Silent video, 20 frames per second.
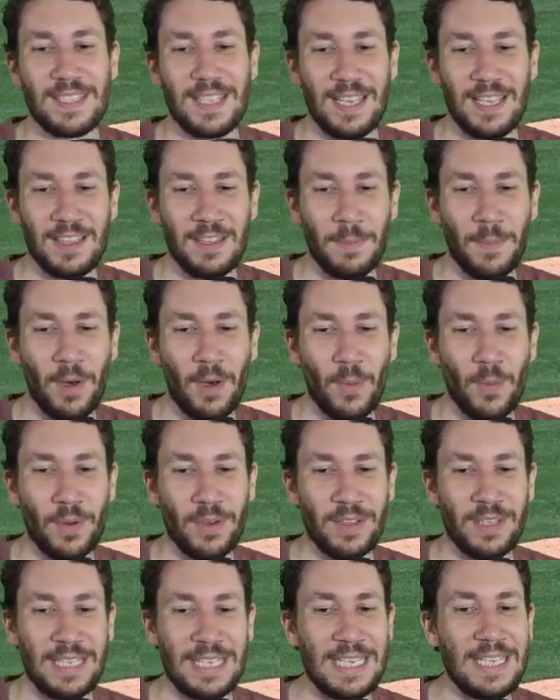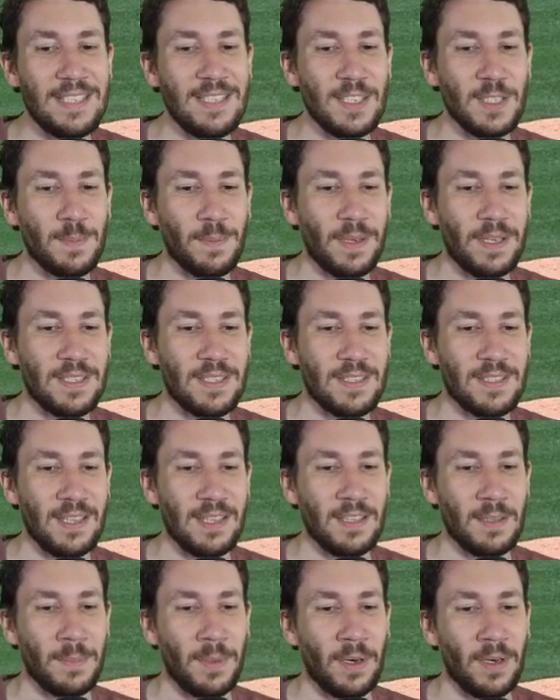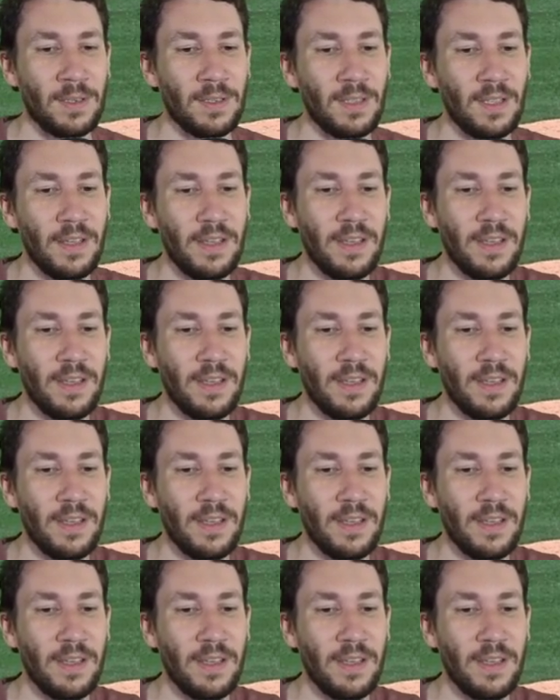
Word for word: to hit the ball and where are the easiest places to hit the ball?